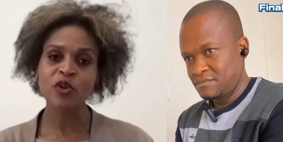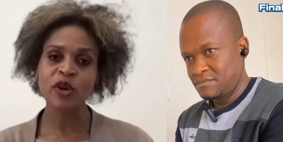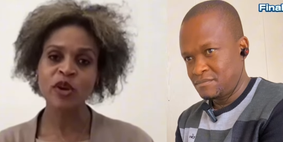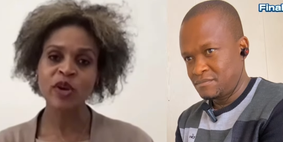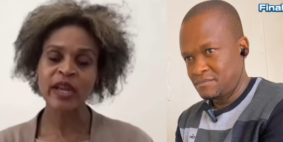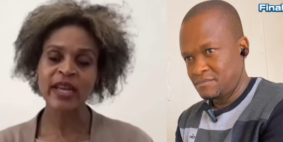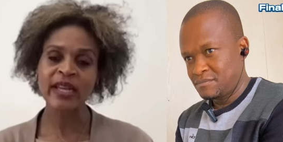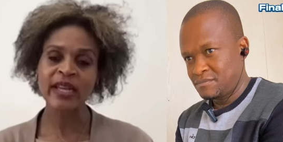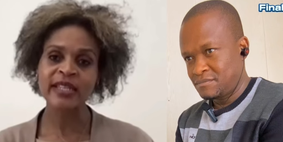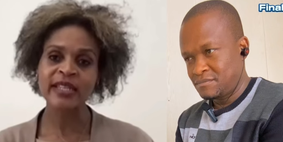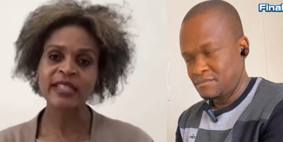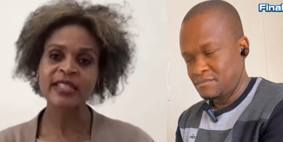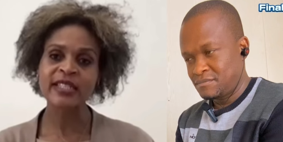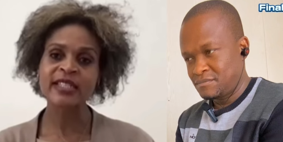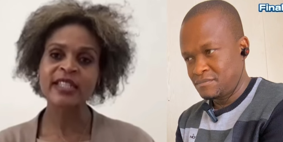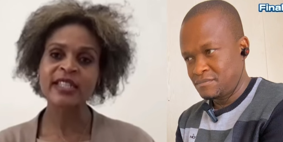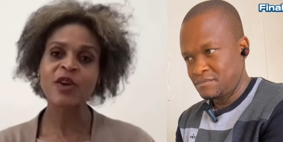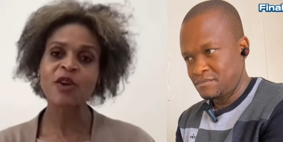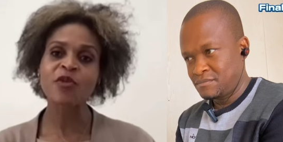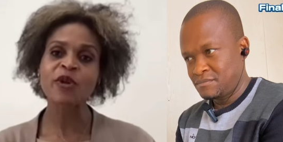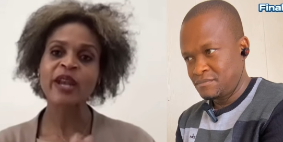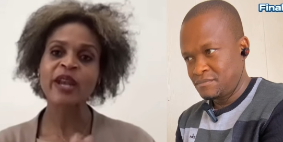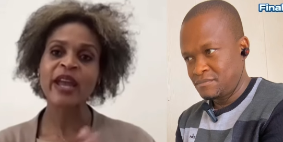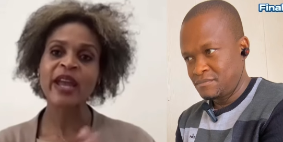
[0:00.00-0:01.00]
Speaker 1: look at it, they
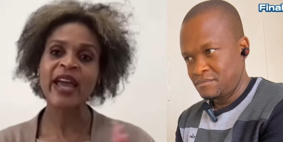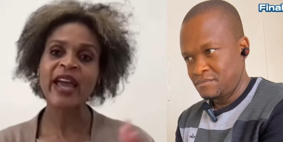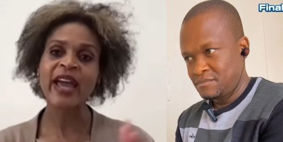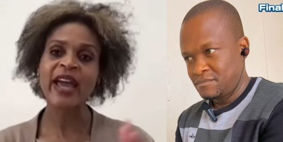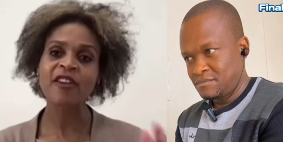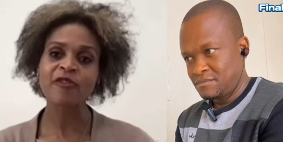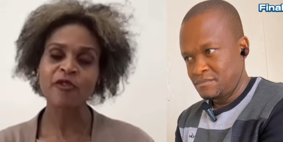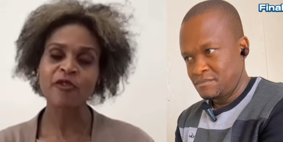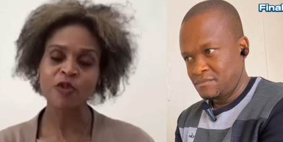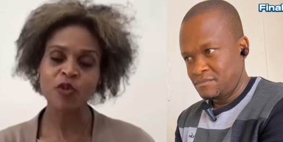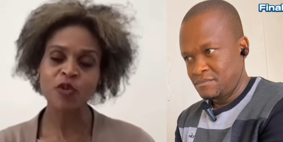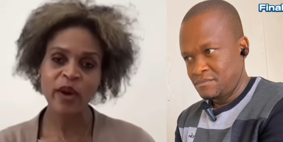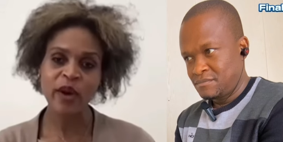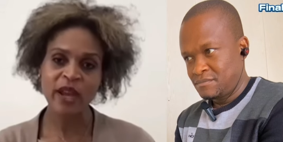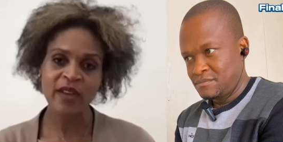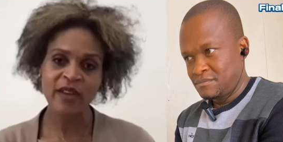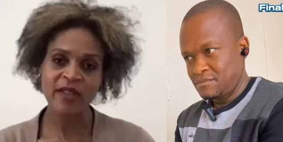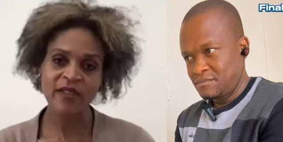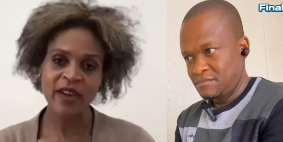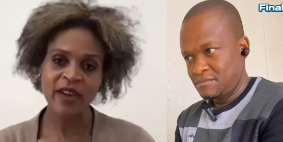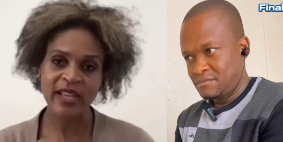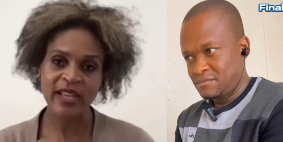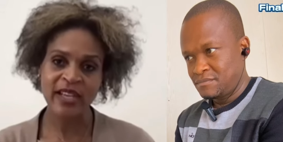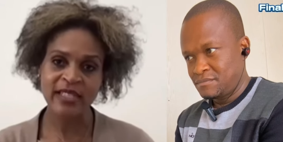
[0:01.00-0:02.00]
would have
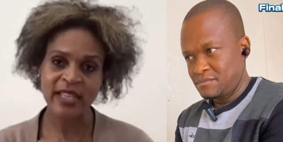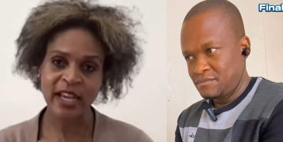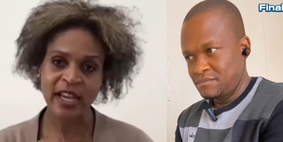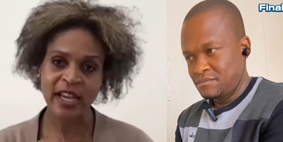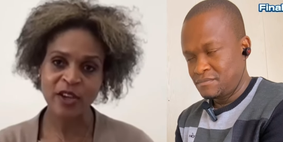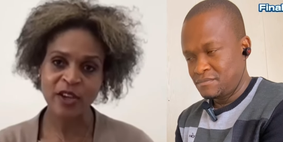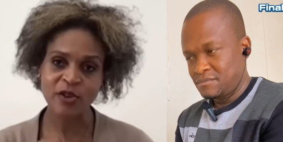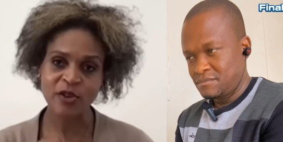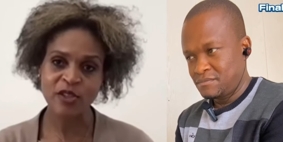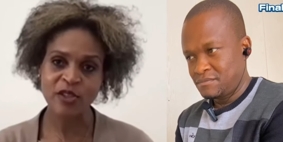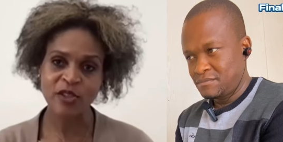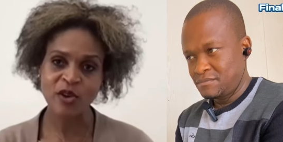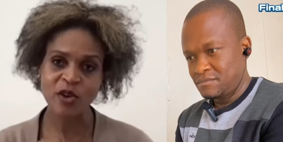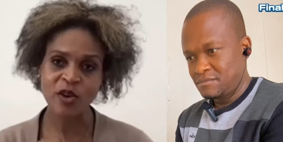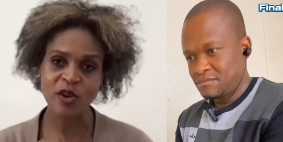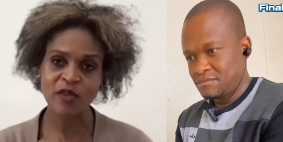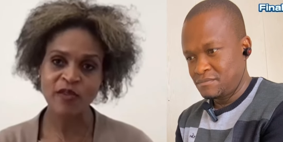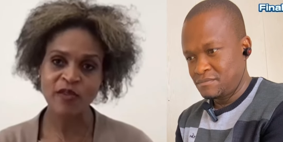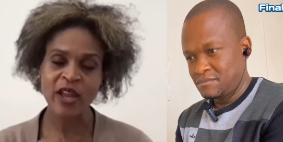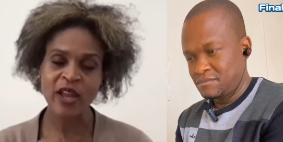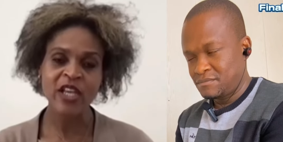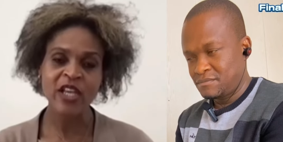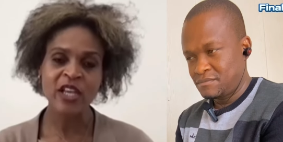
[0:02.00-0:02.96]
whoever is accused of.